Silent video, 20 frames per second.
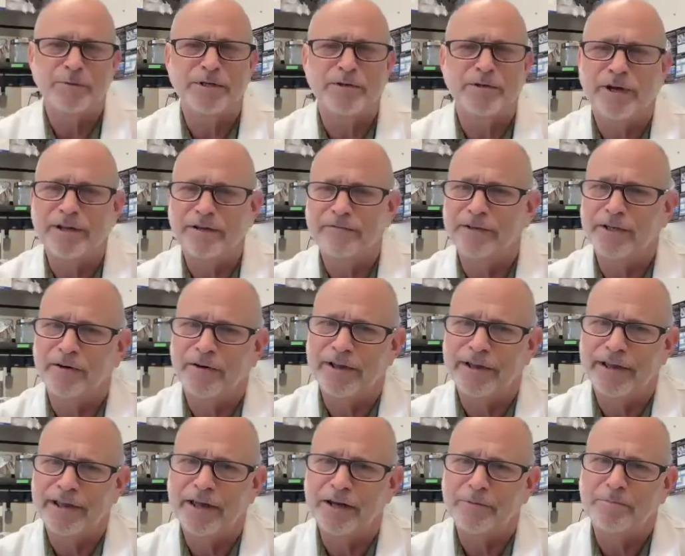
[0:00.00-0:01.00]
we try to figure
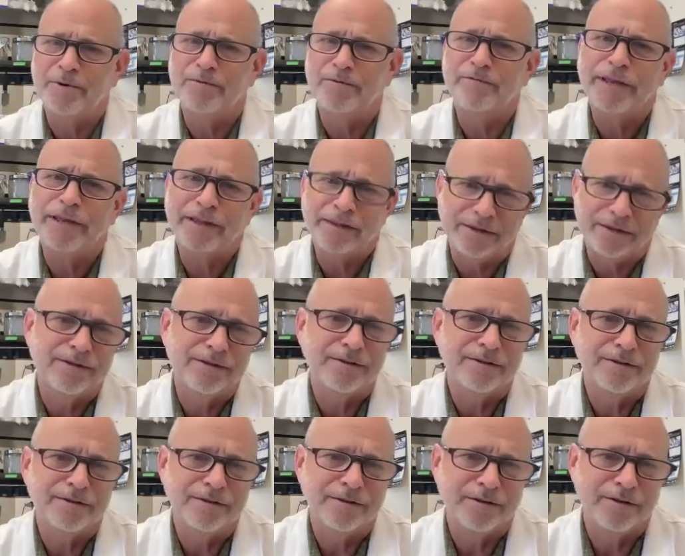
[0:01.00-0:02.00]
out how to prevent
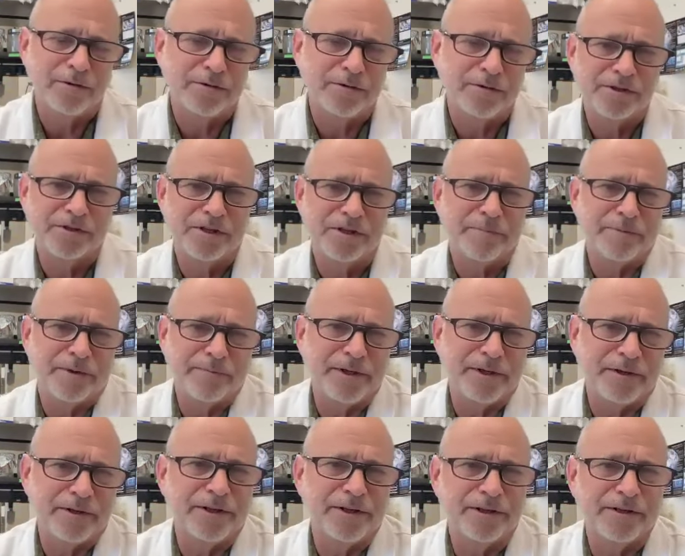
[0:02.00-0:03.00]
those
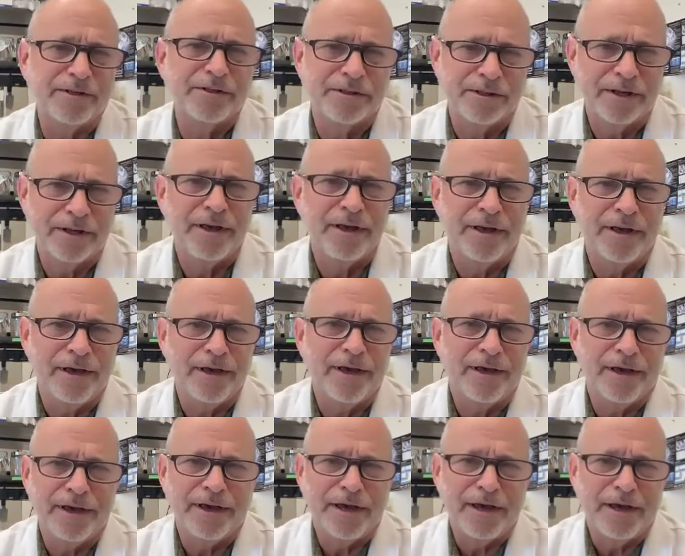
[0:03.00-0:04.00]
susceptibilities.
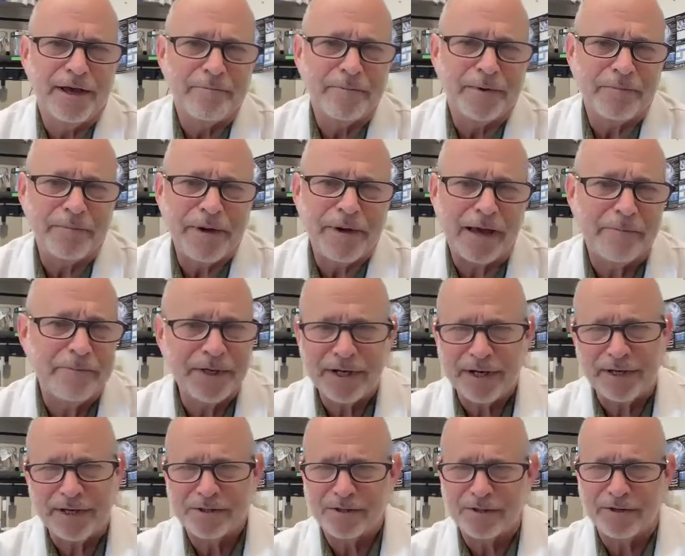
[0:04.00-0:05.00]
But I'm happy
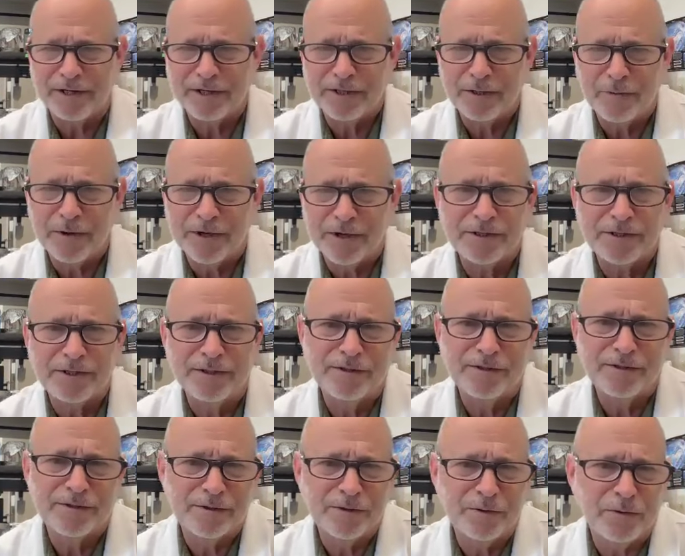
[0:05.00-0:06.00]
to answer any
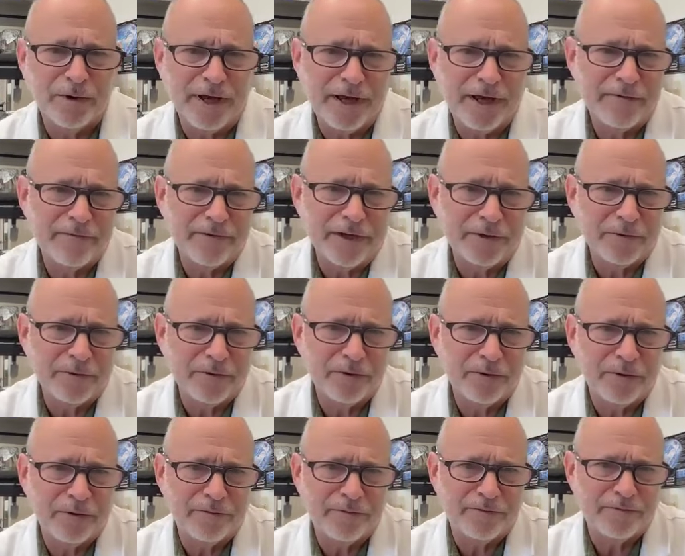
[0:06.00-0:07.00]
questions you have. I don't
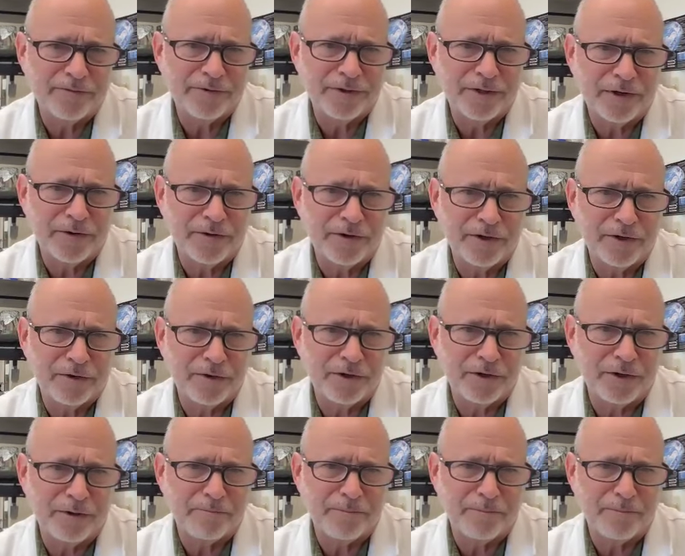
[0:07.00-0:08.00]
know if, Sarah, you're
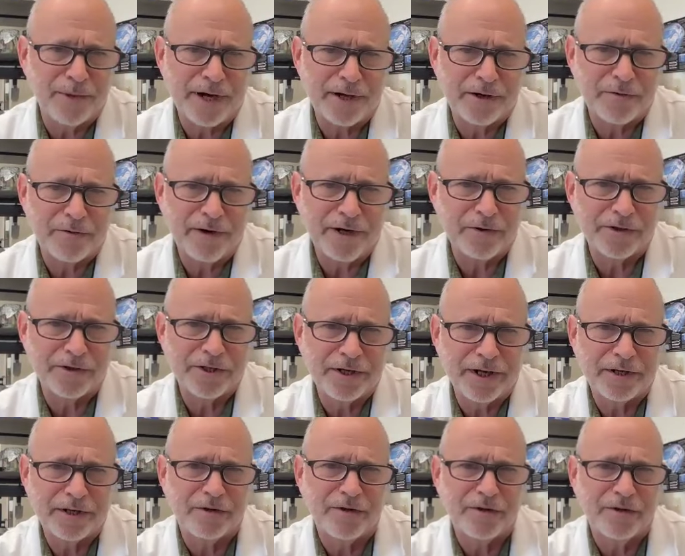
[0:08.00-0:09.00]
going to moderate, or
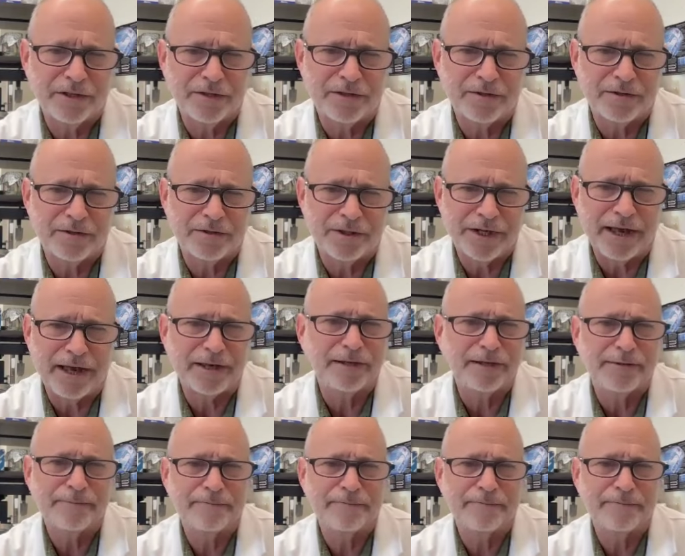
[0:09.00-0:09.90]
should I look at the chat?